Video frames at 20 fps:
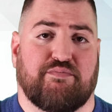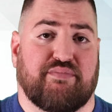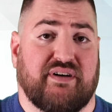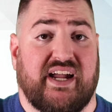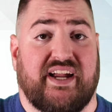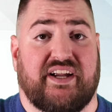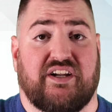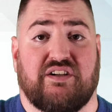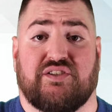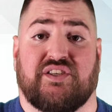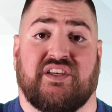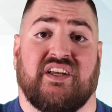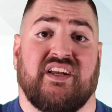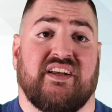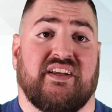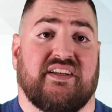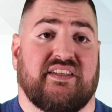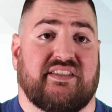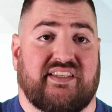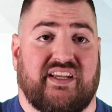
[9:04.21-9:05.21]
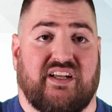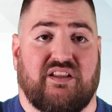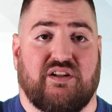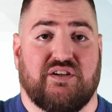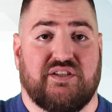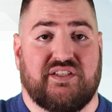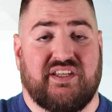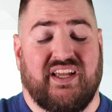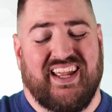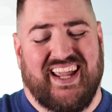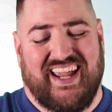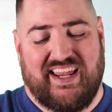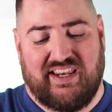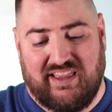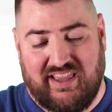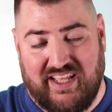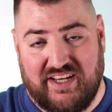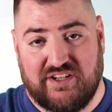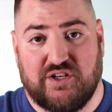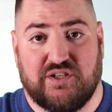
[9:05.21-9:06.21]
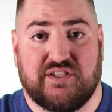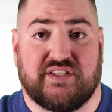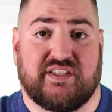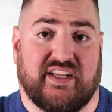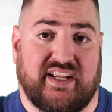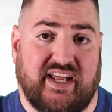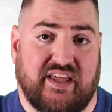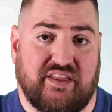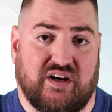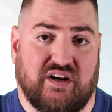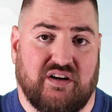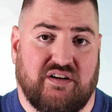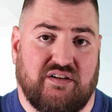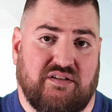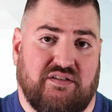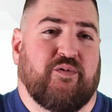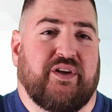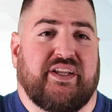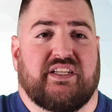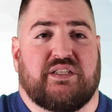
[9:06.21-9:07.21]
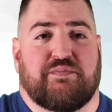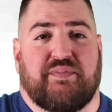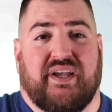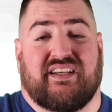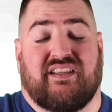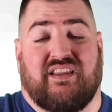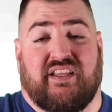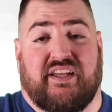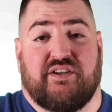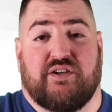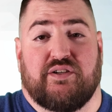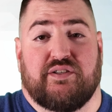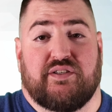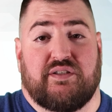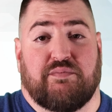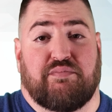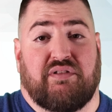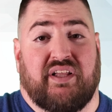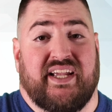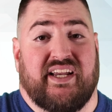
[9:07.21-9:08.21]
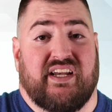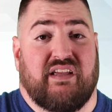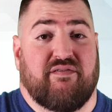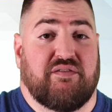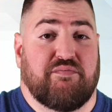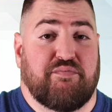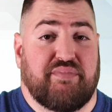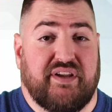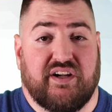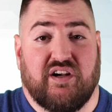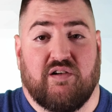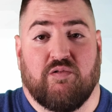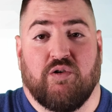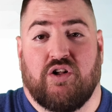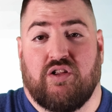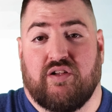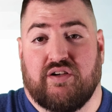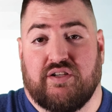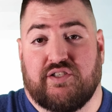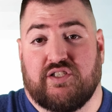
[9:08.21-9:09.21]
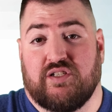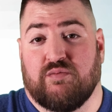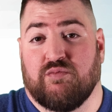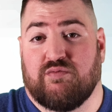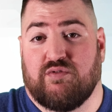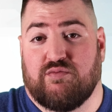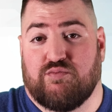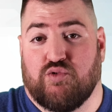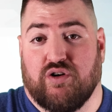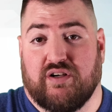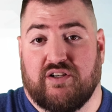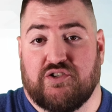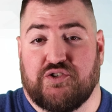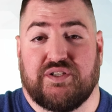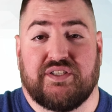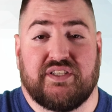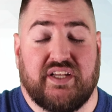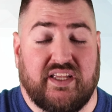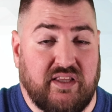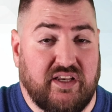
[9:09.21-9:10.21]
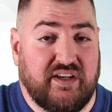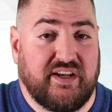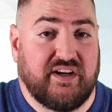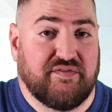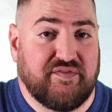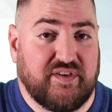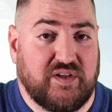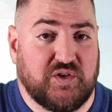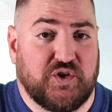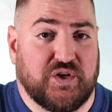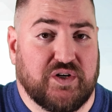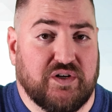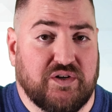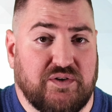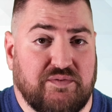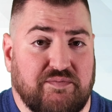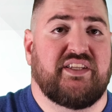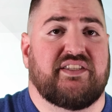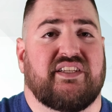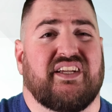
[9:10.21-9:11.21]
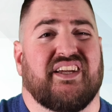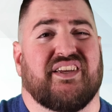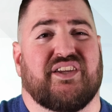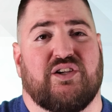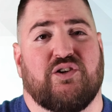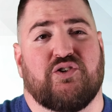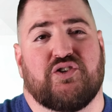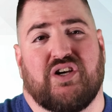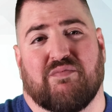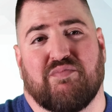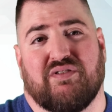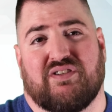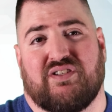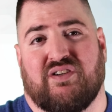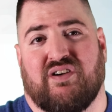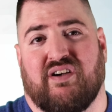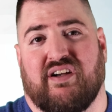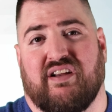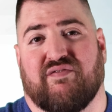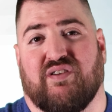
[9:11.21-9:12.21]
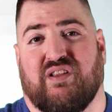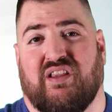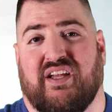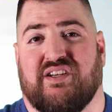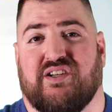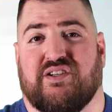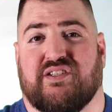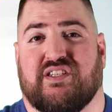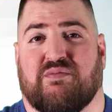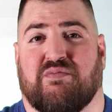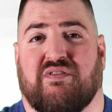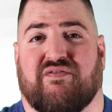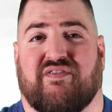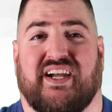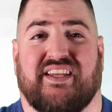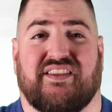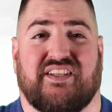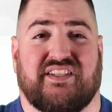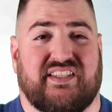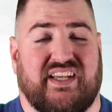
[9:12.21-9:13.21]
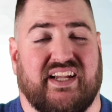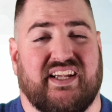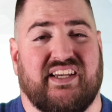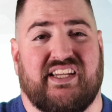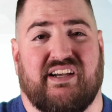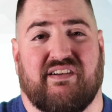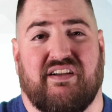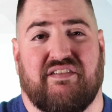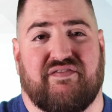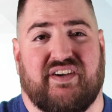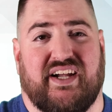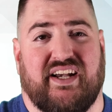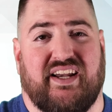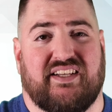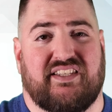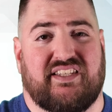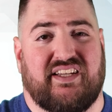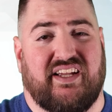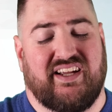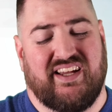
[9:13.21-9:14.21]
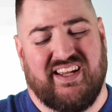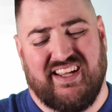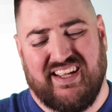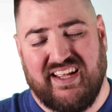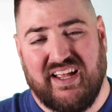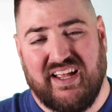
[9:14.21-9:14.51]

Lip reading: buyers, sellers, and lenders together. We expect lenders to play an even bigger role in Assumable mortgages in the near future. We see a huge opportunity for lenders to provide the secondary financing